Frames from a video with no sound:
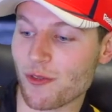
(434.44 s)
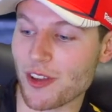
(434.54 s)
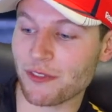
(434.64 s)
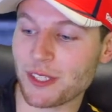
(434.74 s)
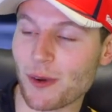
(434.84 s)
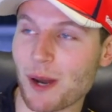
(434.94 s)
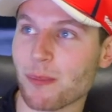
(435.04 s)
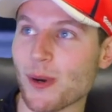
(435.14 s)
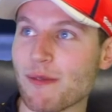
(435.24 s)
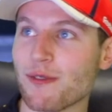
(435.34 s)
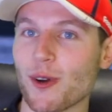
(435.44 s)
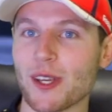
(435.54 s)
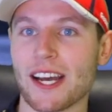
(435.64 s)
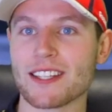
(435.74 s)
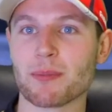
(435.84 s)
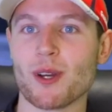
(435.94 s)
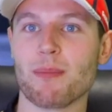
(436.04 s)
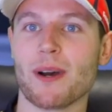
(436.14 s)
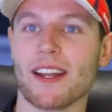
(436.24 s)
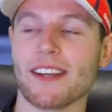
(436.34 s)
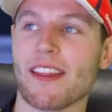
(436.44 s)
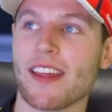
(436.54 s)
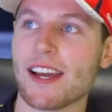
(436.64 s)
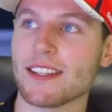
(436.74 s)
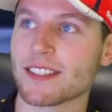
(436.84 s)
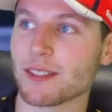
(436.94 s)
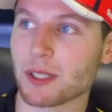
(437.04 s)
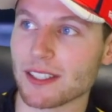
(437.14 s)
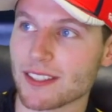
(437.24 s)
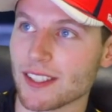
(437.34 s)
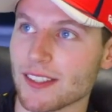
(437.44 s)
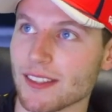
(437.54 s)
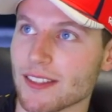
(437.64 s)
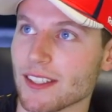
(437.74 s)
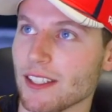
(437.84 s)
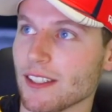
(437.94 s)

51.4 yards per punt. Now that is some consistency.